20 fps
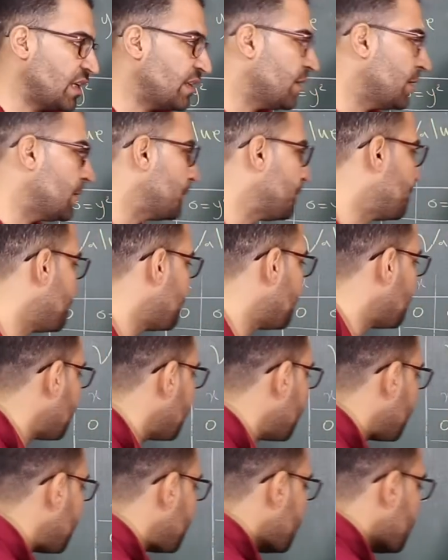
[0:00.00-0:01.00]
it.
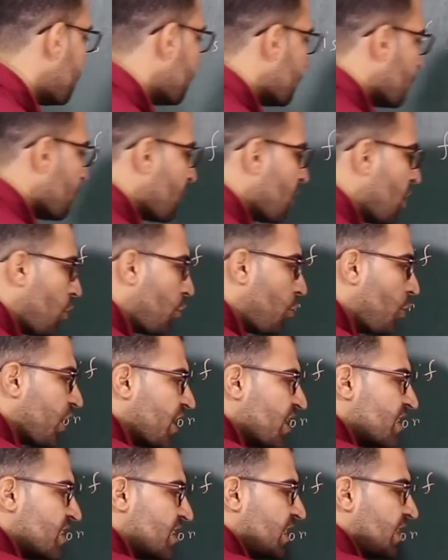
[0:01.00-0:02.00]
We
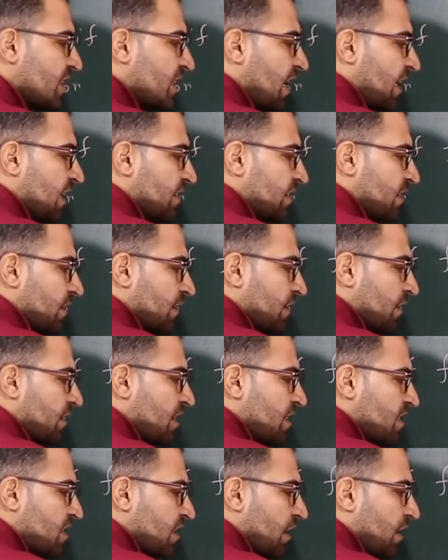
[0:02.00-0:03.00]
can see that
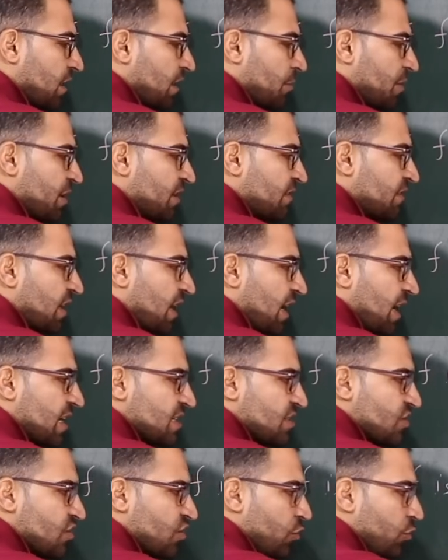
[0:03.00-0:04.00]
this element
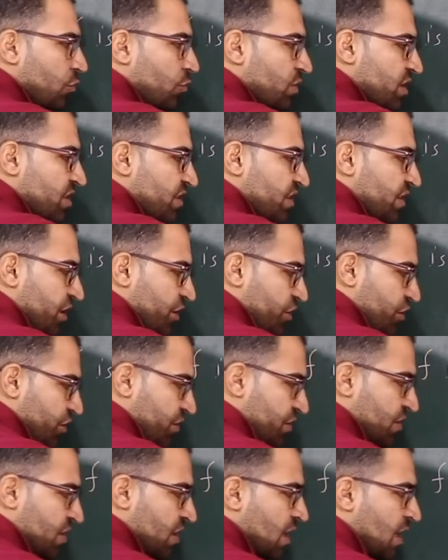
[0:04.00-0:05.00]
has two
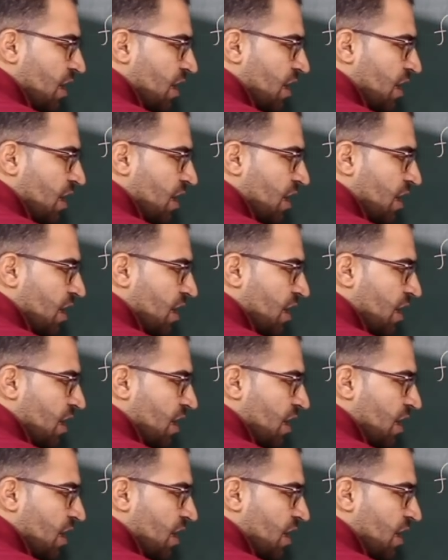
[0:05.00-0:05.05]
destinations,